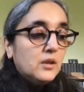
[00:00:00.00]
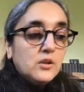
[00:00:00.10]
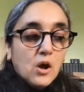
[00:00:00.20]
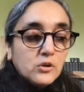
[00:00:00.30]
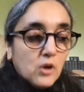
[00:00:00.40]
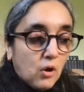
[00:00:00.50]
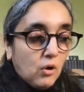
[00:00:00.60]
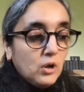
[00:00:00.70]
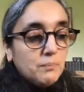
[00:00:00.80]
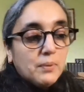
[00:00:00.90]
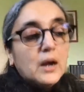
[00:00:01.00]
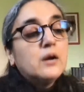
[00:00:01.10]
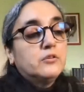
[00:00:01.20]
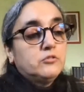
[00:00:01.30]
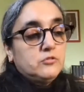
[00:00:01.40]
Not all
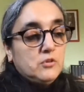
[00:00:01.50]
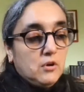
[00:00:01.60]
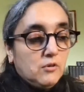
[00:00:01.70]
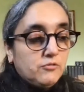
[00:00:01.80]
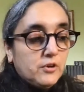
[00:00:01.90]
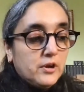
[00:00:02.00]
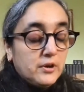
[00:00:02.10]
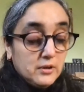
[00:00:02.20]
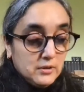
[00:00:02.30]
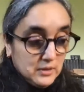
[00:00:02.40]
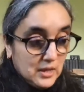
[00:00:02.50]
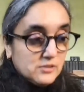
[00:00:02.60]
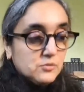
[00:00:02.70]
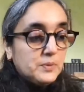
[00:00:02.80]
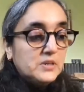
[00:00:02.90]
parts of her
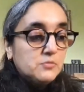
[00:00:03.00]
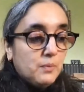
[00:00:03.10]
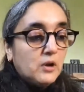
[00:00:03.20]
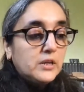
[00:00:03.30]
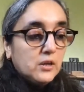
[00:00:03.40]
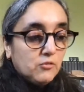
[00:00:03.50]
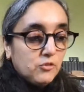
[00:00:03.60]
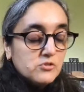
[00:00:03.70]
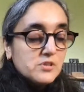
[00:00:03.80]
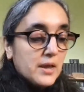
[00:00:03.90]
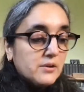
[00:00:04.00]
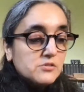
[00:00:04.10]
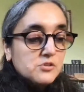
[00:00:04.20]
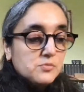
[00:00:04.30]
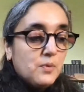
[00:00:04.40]
husband's body, of
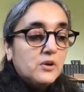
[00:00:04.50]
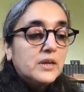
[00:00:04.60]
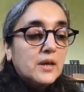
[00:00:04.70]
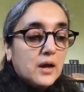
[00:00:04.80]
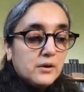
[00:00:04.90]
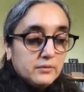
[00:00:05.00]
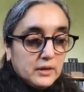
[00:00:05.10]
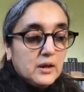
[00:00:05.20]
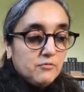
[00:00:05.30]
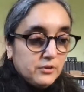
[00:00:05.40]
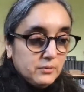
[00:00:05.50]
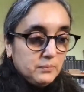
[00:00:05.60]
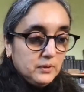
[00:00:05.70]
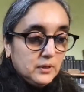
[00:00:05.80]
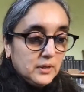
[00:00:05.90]
Osiris's body, are
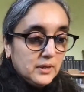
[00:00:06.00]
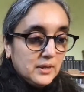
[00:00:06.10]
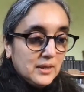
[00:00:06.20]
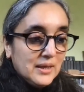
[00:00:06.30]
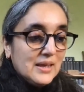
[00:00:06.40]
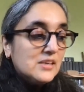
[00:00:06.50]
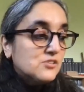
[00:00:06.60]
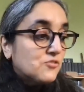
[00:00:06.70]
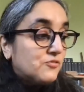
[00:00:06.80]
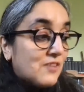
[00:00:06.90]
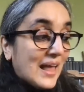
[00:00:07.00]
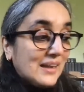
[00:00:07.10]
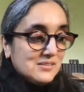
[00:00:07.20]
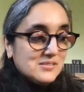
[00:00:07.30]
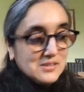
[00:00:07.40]
recoverable. His
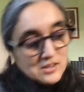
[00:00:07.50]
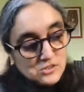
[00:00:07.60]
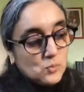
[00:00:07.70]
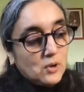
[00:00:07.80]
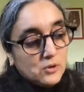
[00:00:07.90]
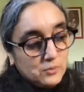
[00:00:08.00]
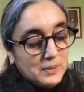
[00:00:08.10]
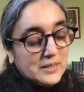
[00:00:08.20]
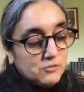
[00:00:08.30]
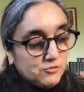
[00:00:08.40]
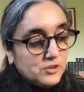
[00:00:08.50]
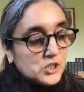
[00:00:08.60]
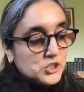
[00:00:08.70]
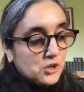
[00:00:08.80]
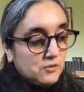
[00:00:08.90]
phallus is swallowed by the
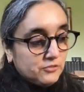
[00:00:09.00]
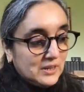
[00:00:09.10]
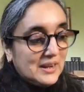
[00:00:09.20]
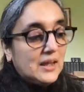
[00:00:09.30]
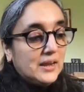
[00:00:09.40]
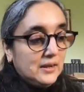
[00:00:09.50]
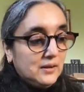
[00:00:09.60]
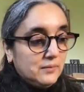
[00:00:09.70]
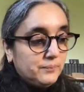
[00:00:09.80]
fish of the Nile.